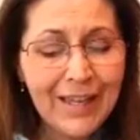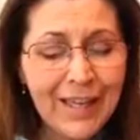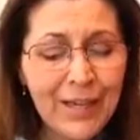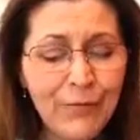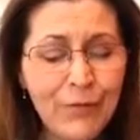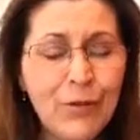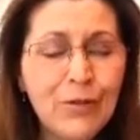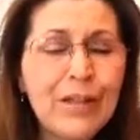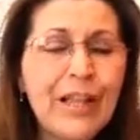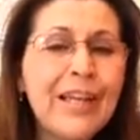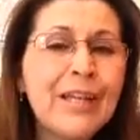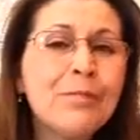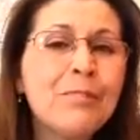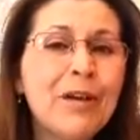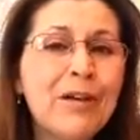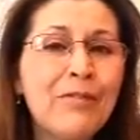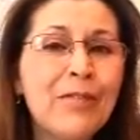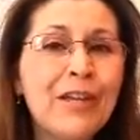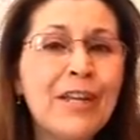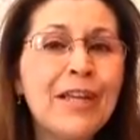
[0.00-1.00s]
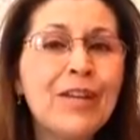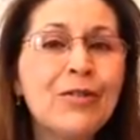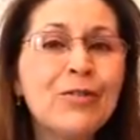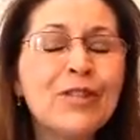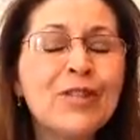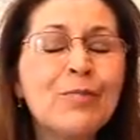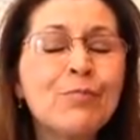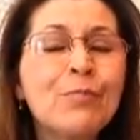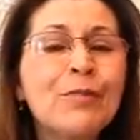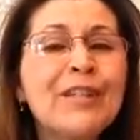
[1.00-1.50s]
If you like my
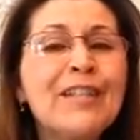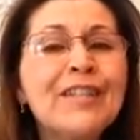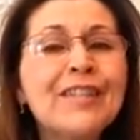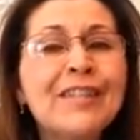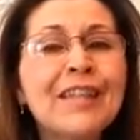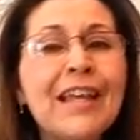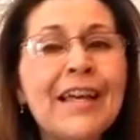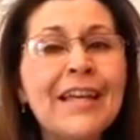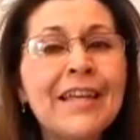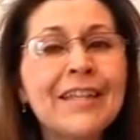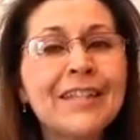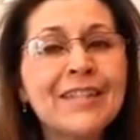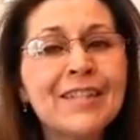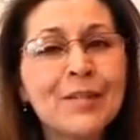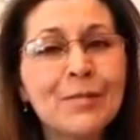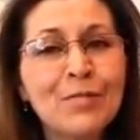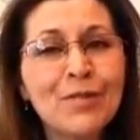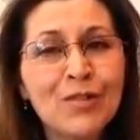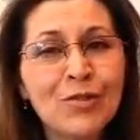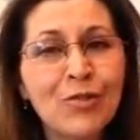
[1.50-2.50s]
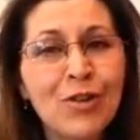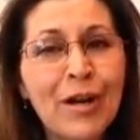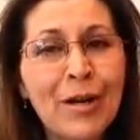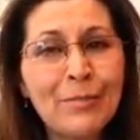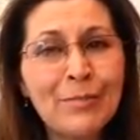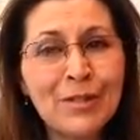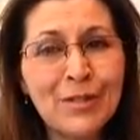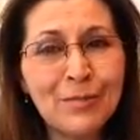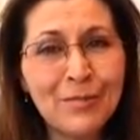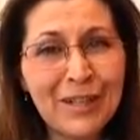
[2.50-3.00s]
videos, please like and
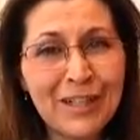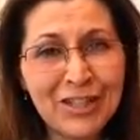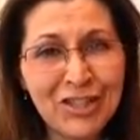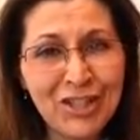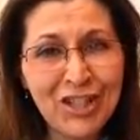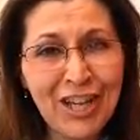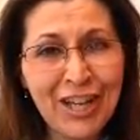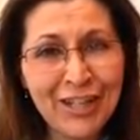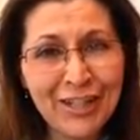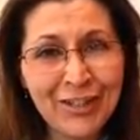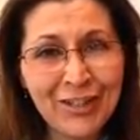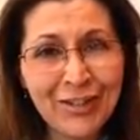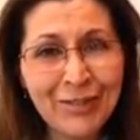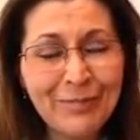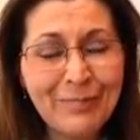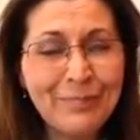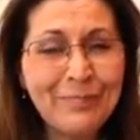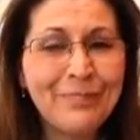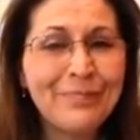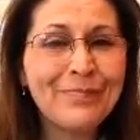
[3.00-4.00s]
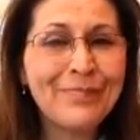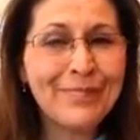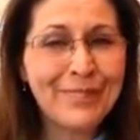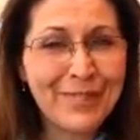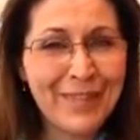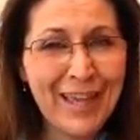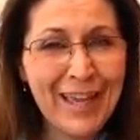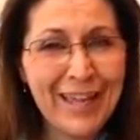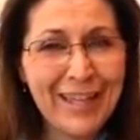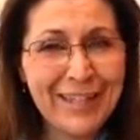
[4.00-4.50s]
subscribe to my channel.
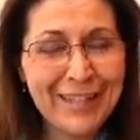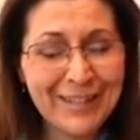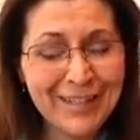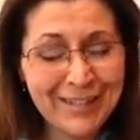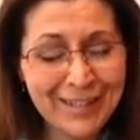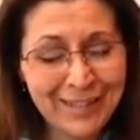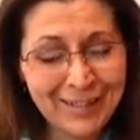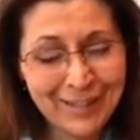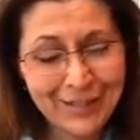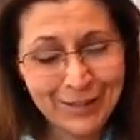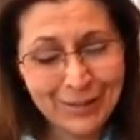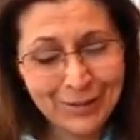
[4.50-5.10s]
Thanks.